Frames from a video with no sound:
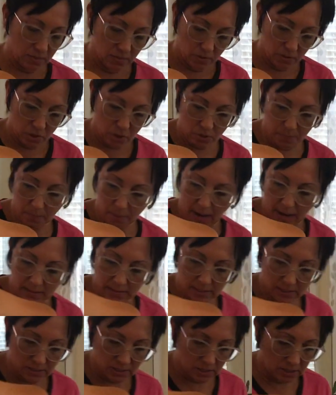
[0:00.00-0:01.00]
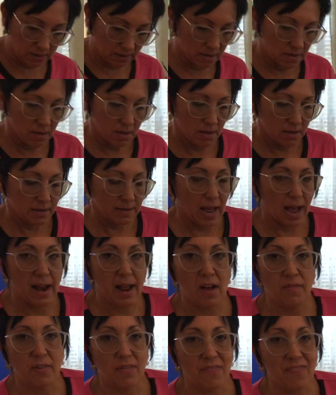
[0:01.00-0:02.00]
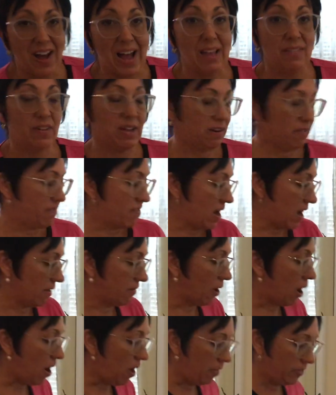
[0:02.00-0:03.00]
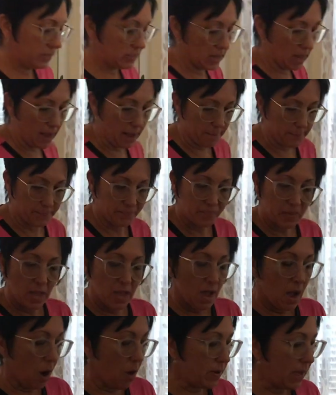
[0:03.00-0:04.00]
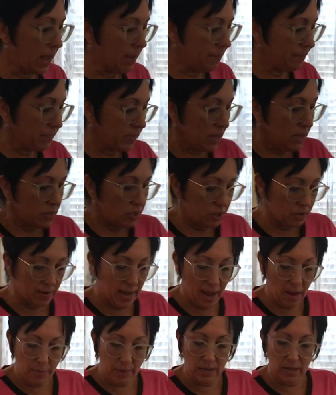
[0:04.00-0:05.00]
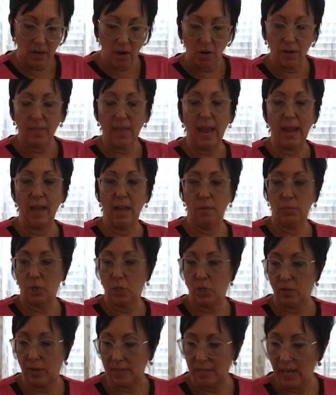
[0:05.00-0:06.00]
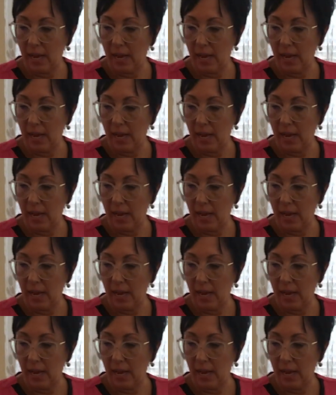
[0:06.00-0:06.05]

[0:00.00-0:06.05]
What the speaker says: So it's good practice to not have a 5 out of 5 all the time. Okay, so now I'm going to go to the hamstrings.